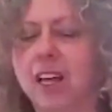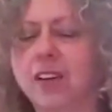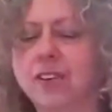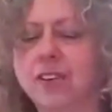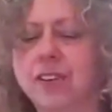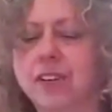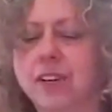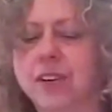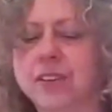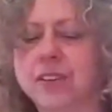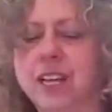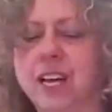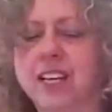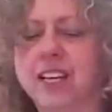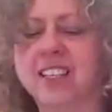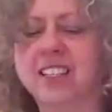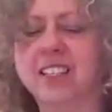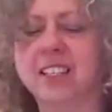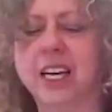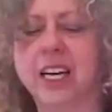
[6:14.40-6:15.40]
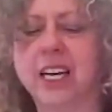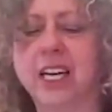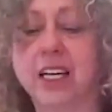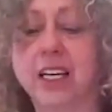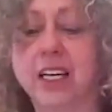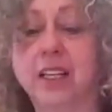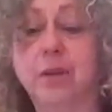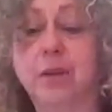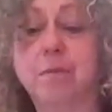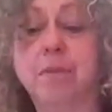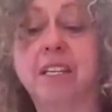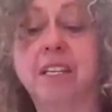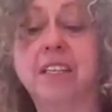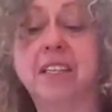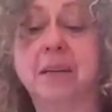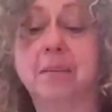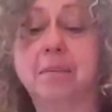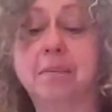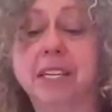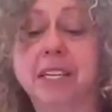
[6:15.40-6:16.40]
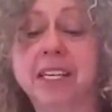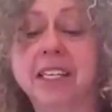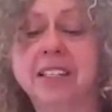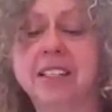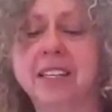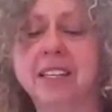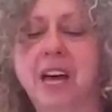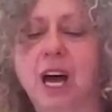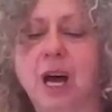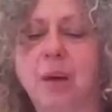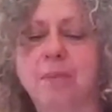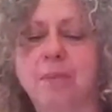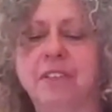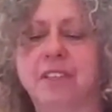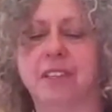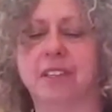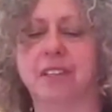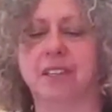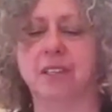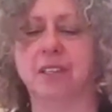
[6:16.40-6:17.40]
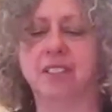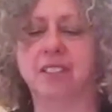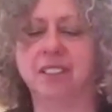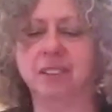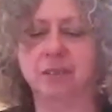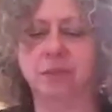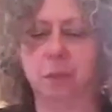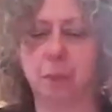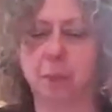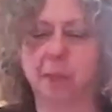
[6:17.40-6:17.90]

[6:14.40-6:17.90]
She goes on saying the biggest obstacle